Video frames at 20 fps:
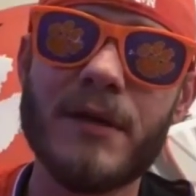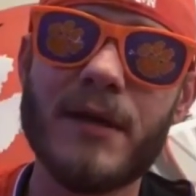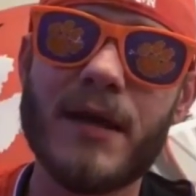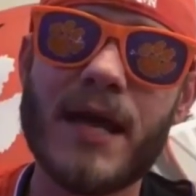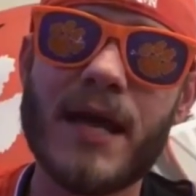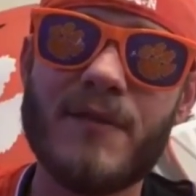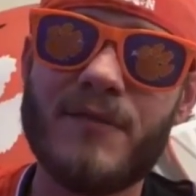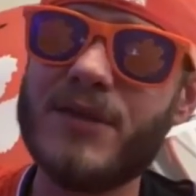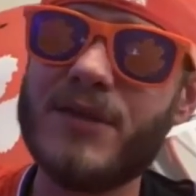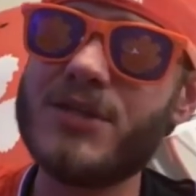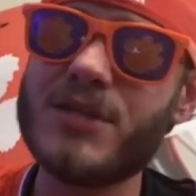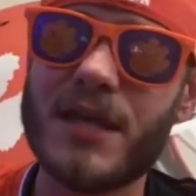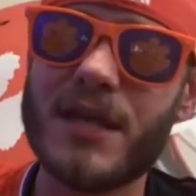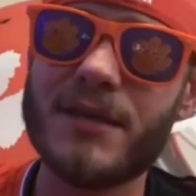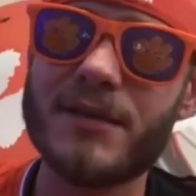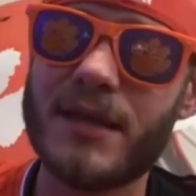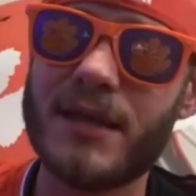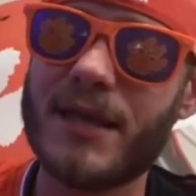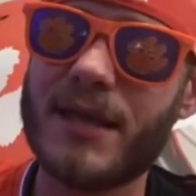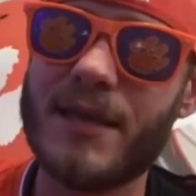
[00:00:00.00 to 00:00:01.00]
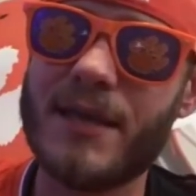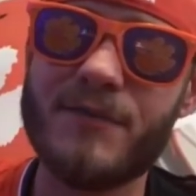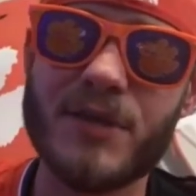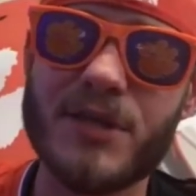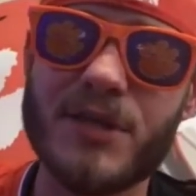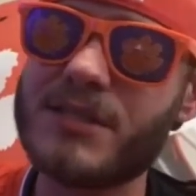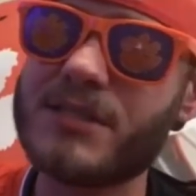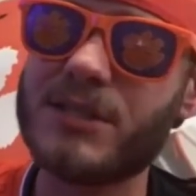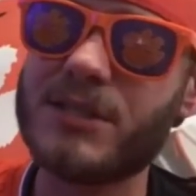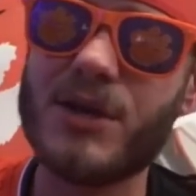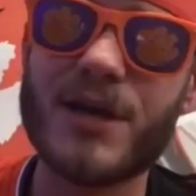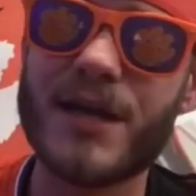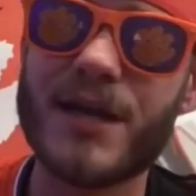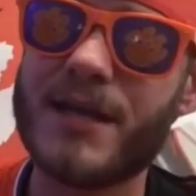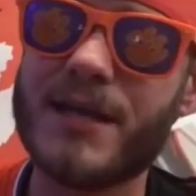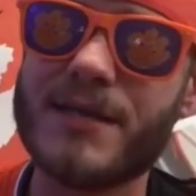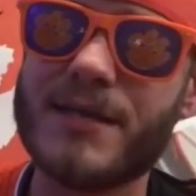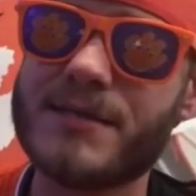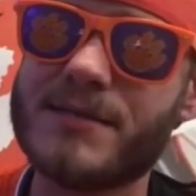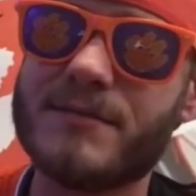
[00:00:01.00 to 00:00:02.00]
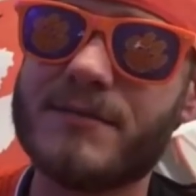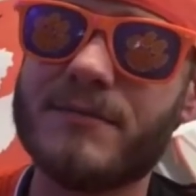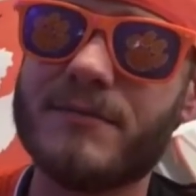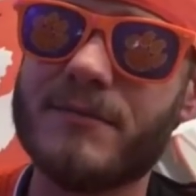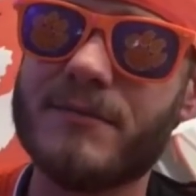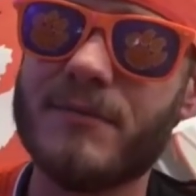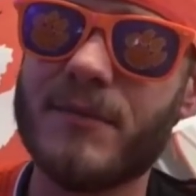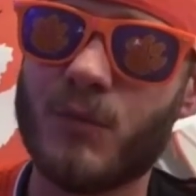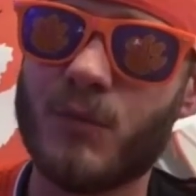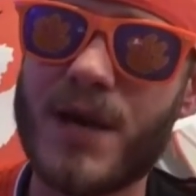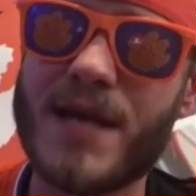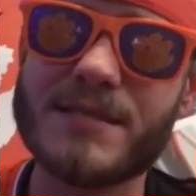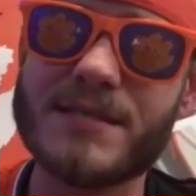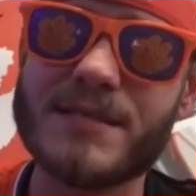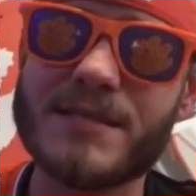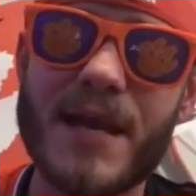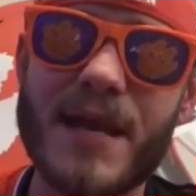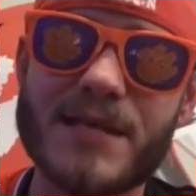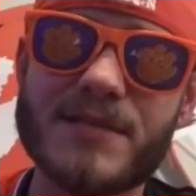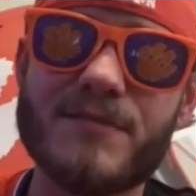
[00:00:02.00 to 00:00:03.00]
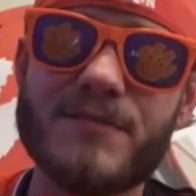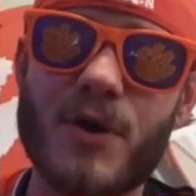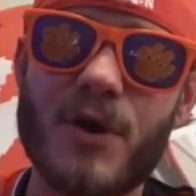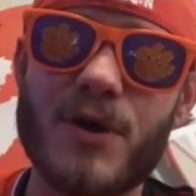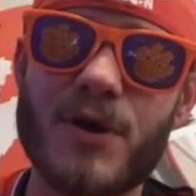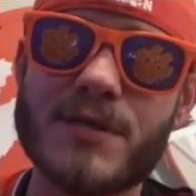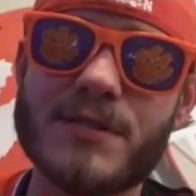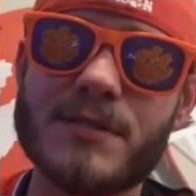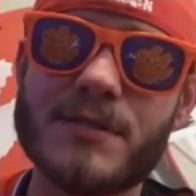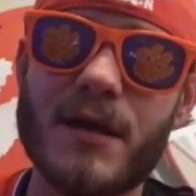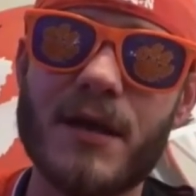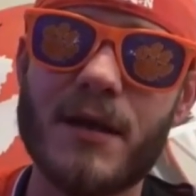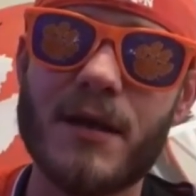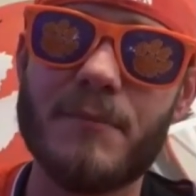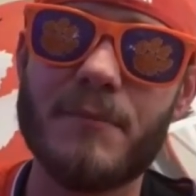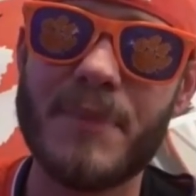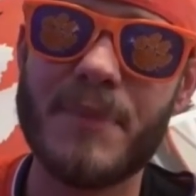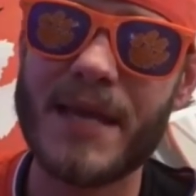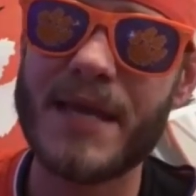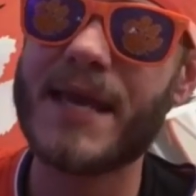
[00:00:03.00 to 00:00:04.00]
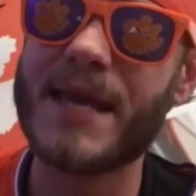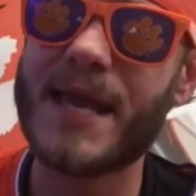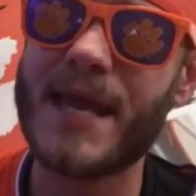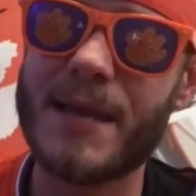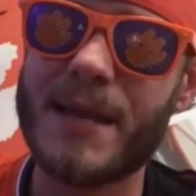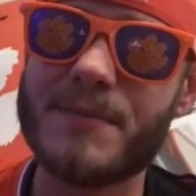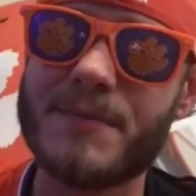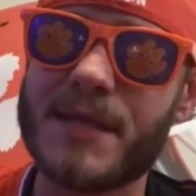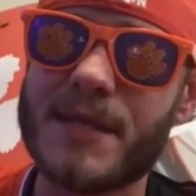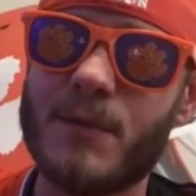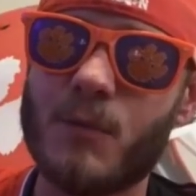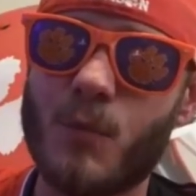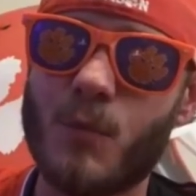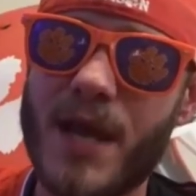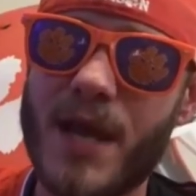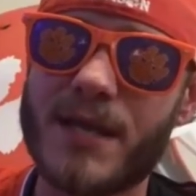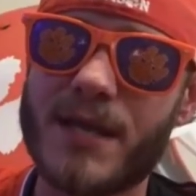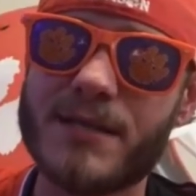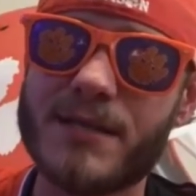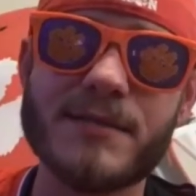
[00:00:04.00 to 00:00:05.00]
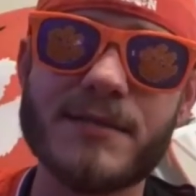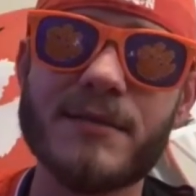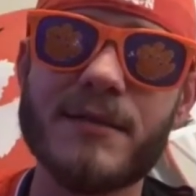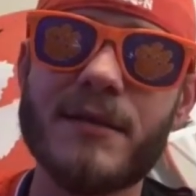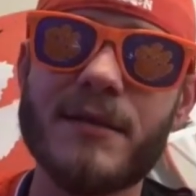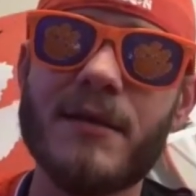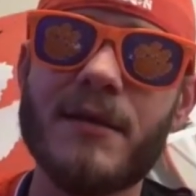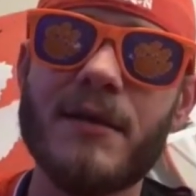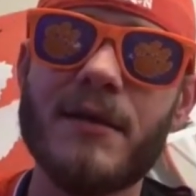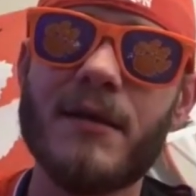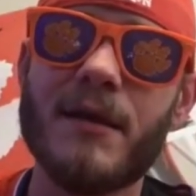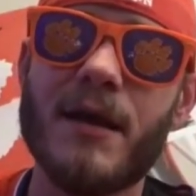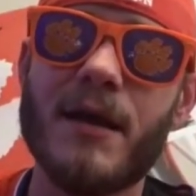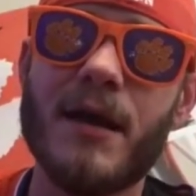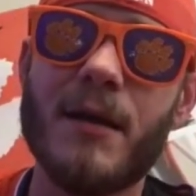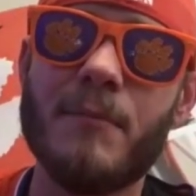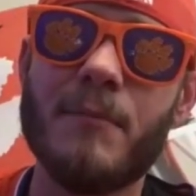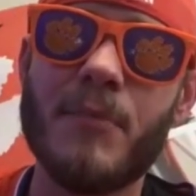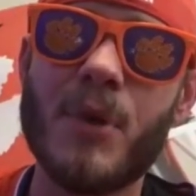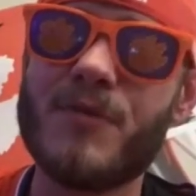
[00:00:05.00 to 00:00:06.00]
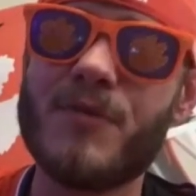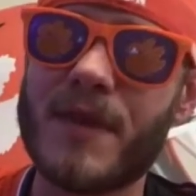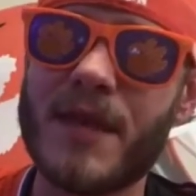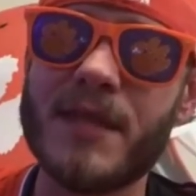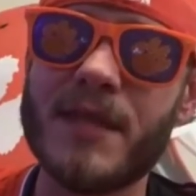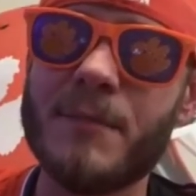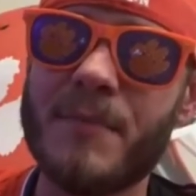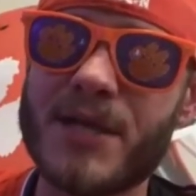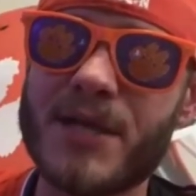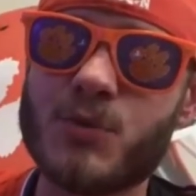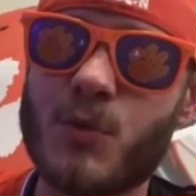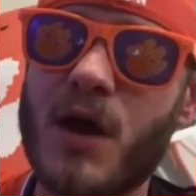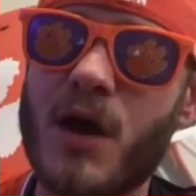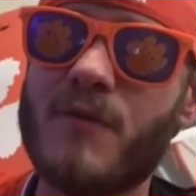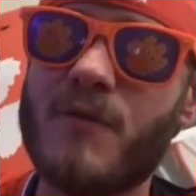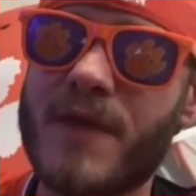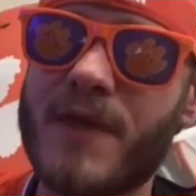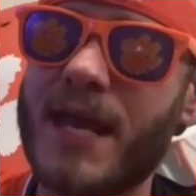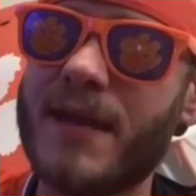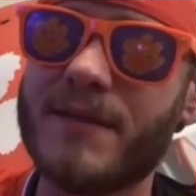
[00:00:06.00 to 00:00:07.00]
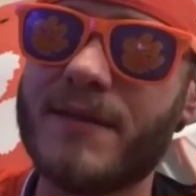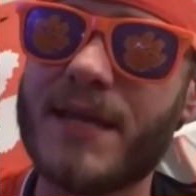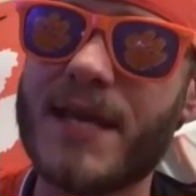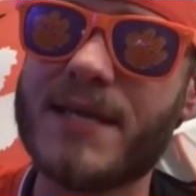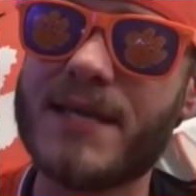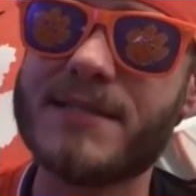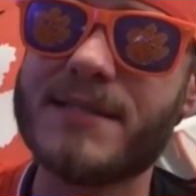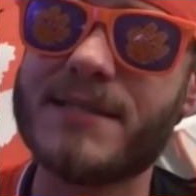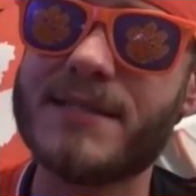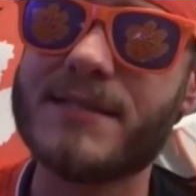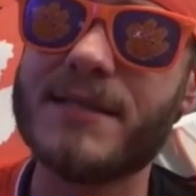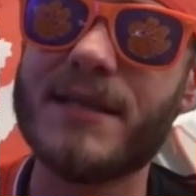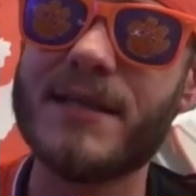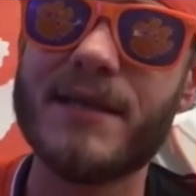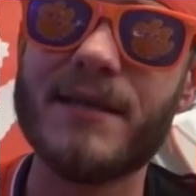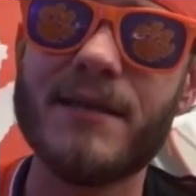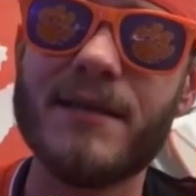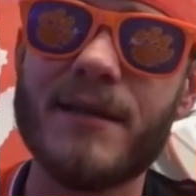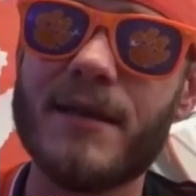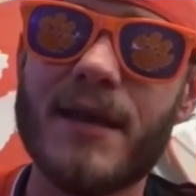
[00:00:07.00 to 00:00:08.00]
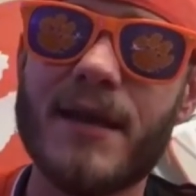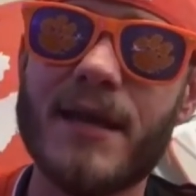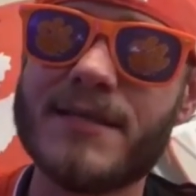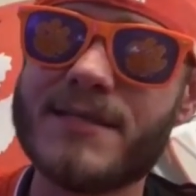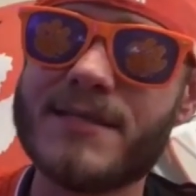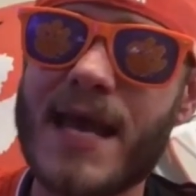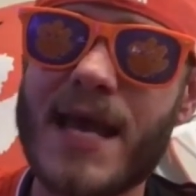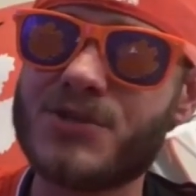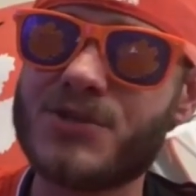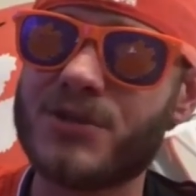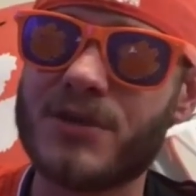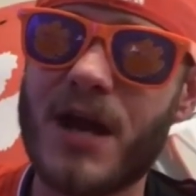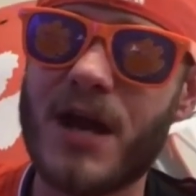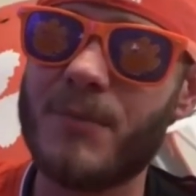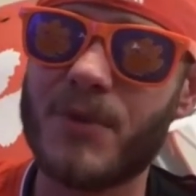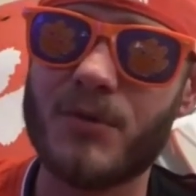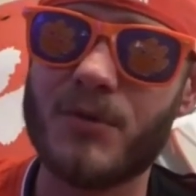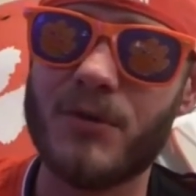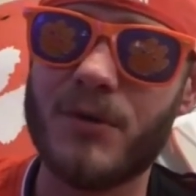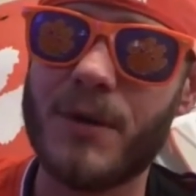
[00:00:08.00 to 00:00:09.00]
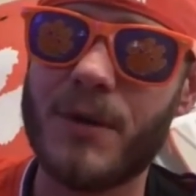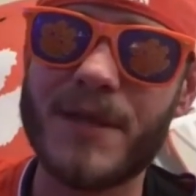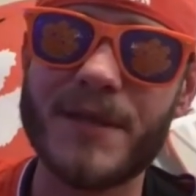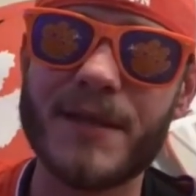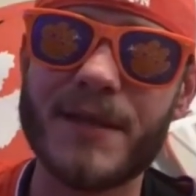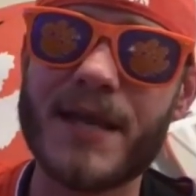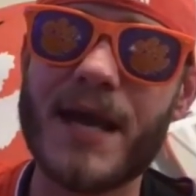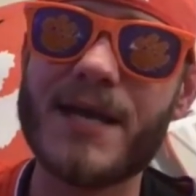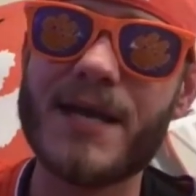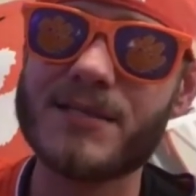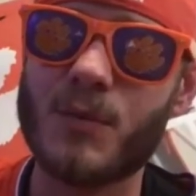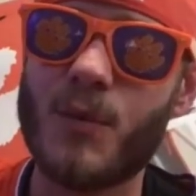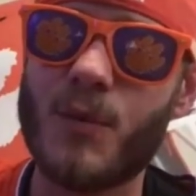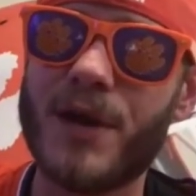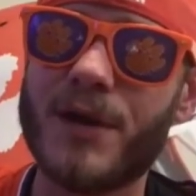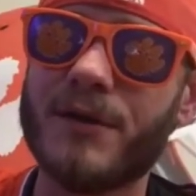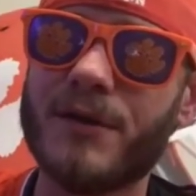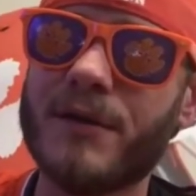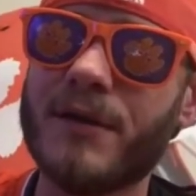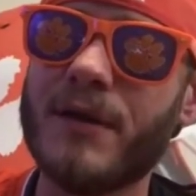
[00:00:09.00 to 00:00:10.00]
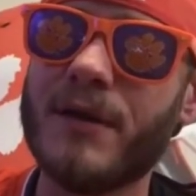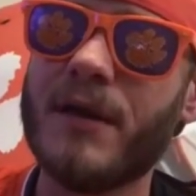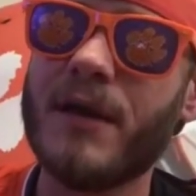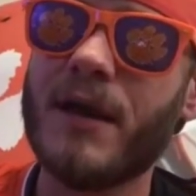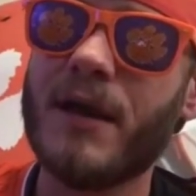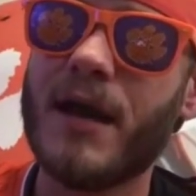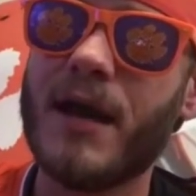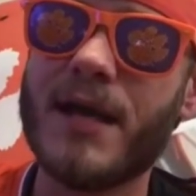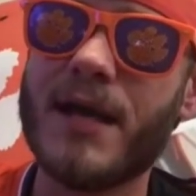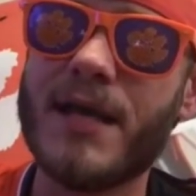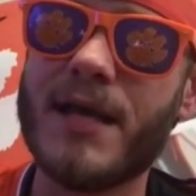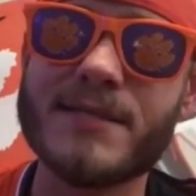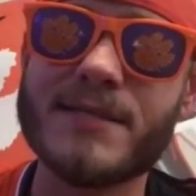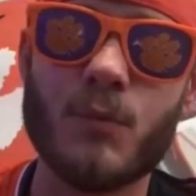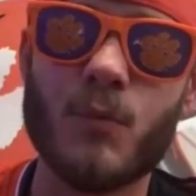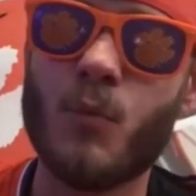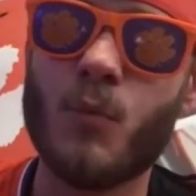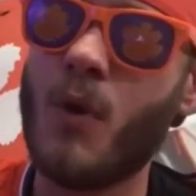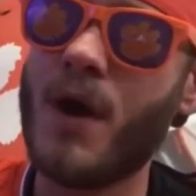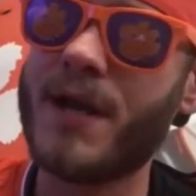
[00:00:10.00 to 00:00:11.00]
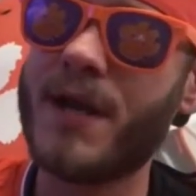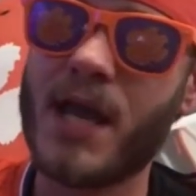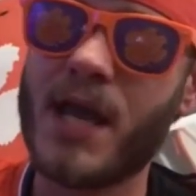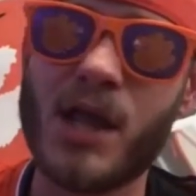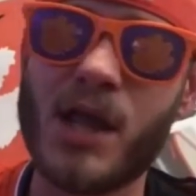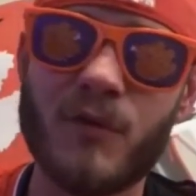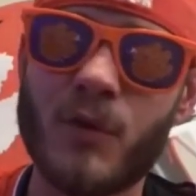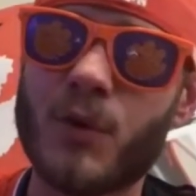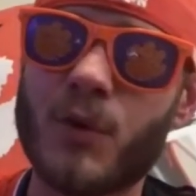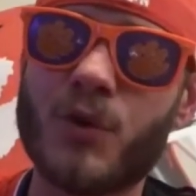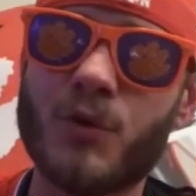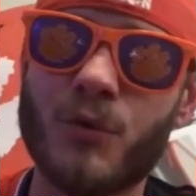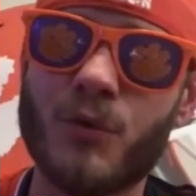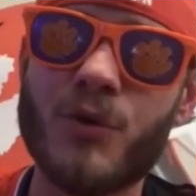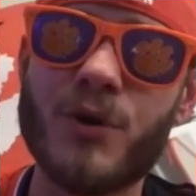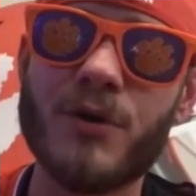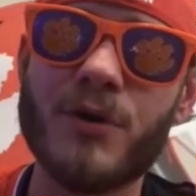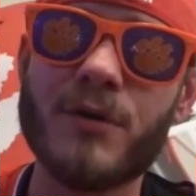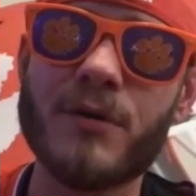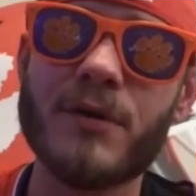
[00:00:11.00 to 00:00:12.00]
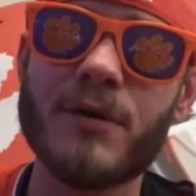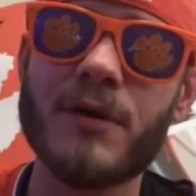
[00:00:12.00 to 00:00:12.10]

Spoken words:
If you just look at his resume as far as big games and wins, both in the Big 12 and in the ACC, it's astronomical. I mean, the guy's a winner. He's one hell of a recruiter.